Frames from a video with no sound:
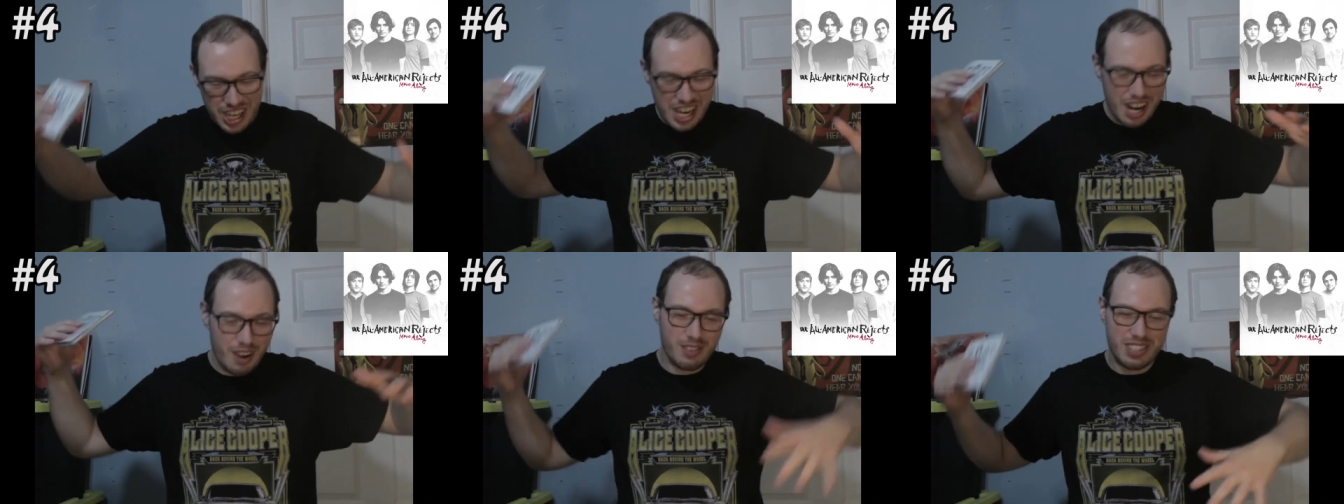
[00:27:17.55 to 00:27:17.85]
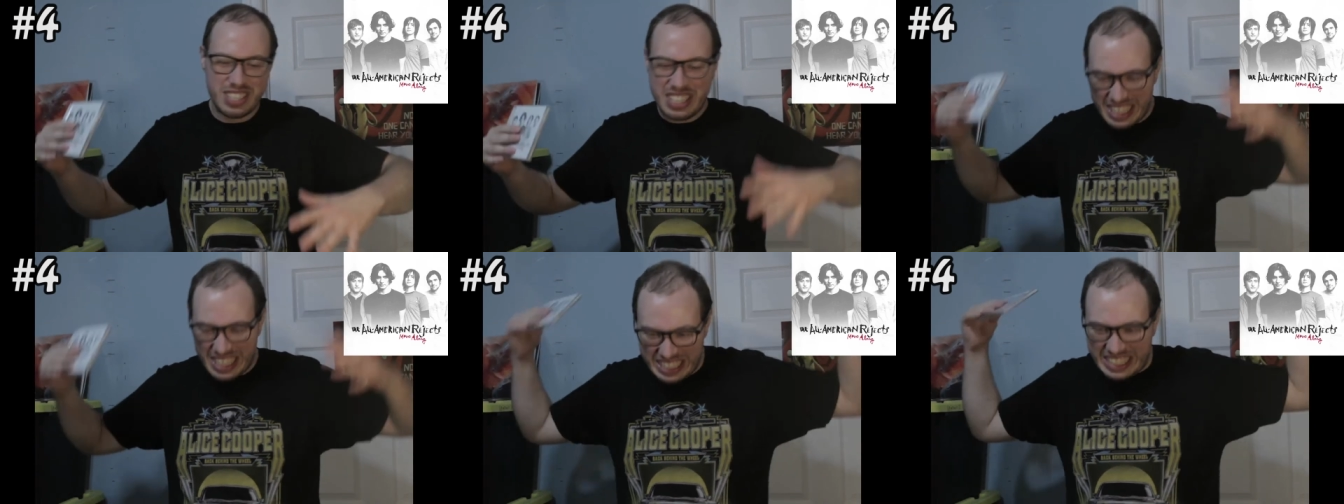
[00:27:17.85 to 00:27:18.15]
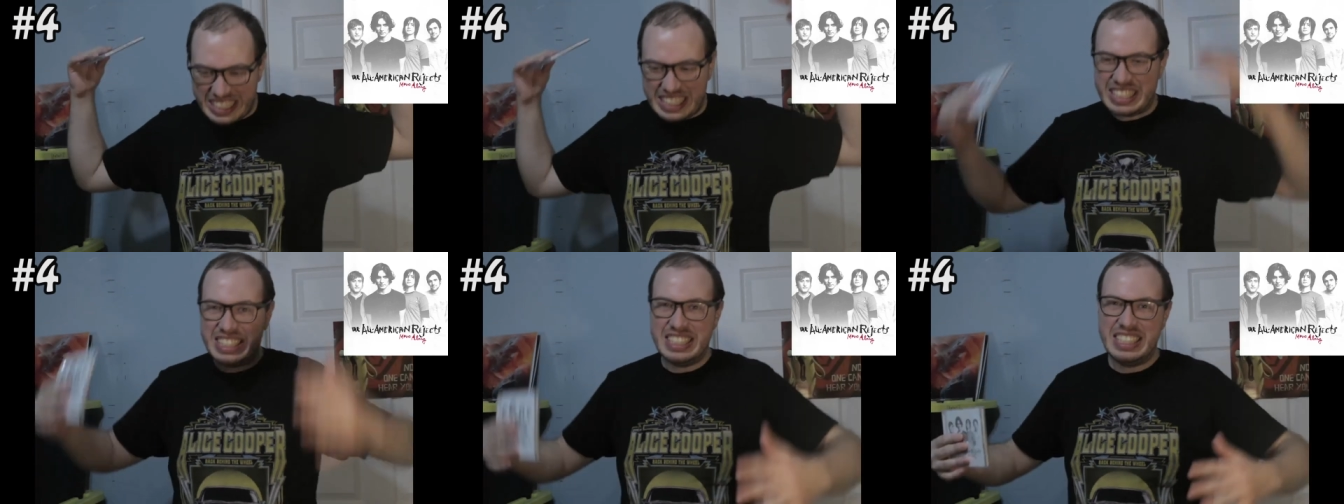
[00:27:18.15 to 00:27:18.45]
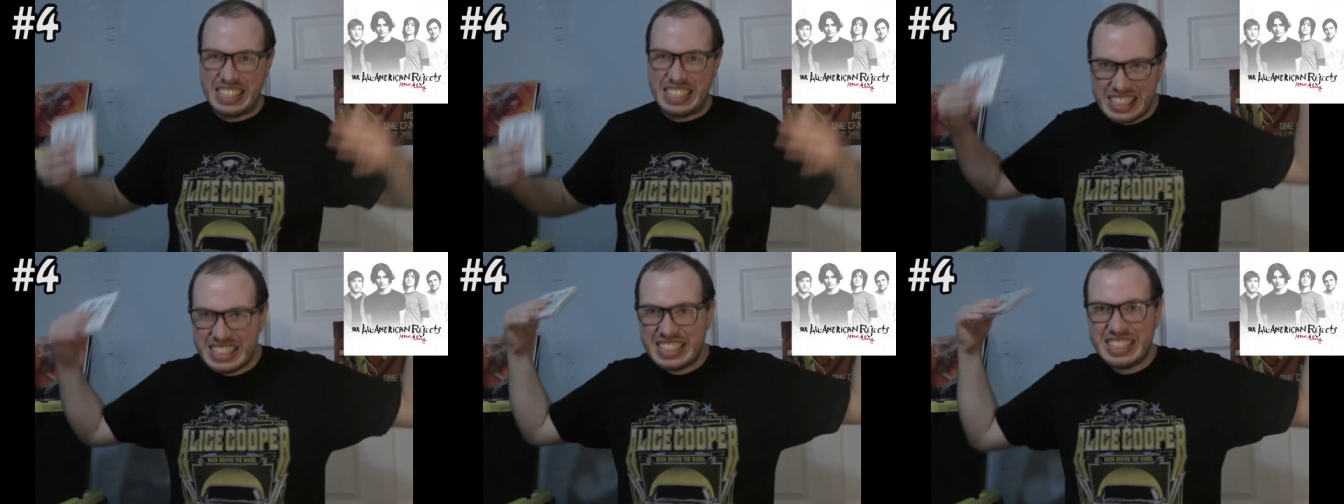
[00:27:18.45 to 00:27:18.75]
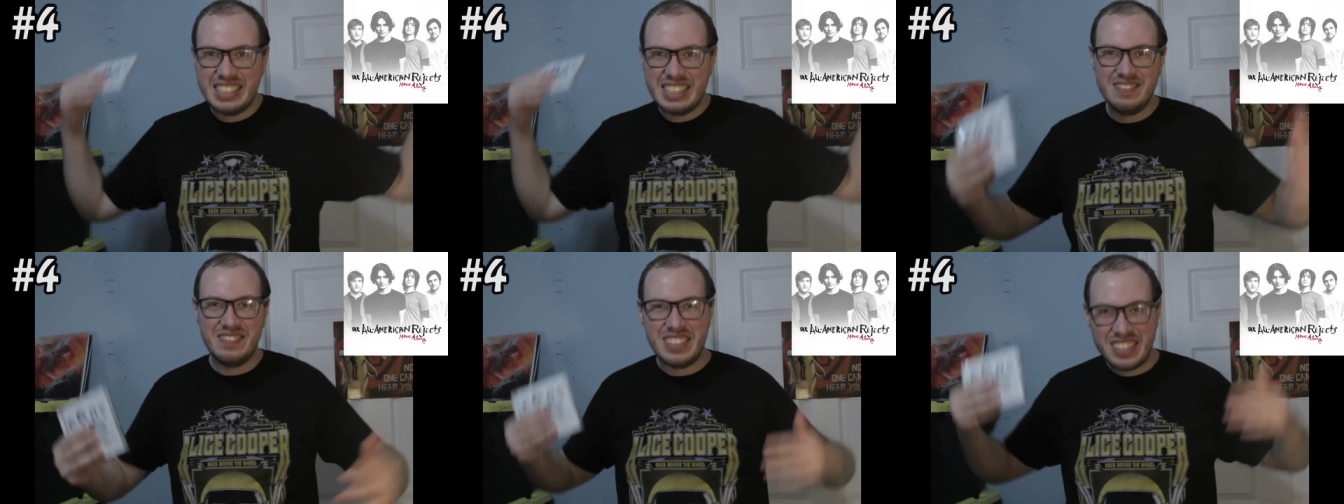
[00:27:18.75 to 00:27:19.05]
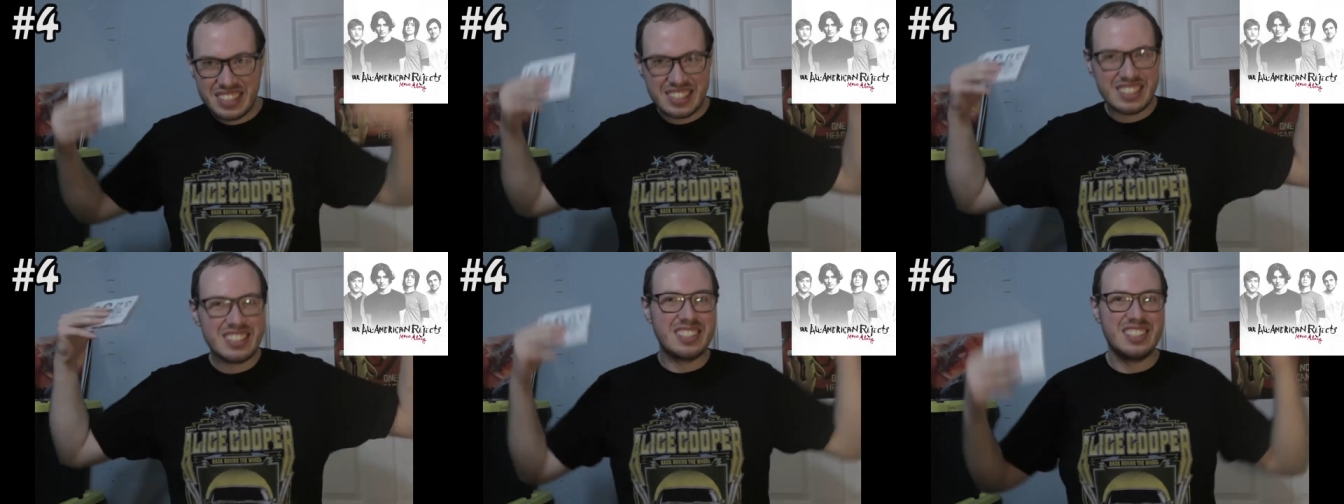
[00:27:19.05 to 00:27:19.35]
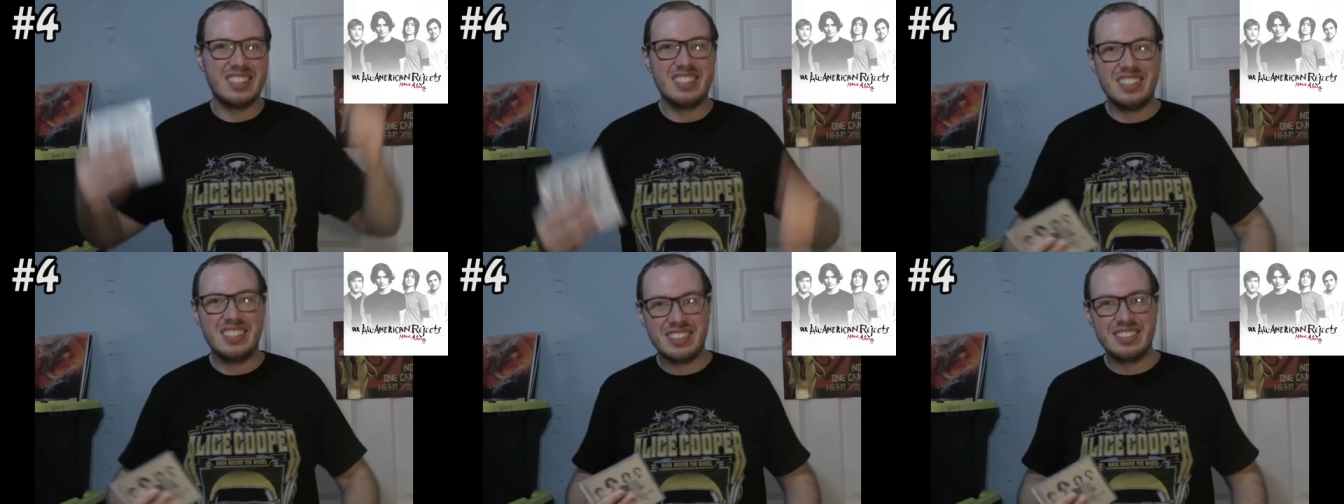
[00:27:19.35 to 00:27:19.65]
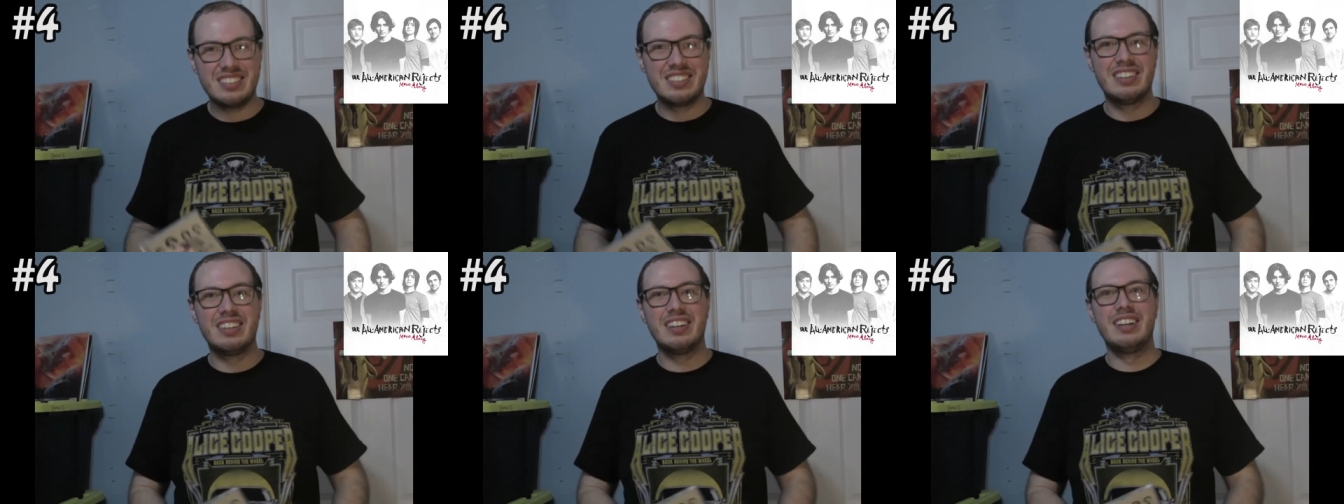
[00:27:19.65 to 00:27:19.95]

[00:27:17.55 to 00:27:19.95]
I was like, oh, I love this song.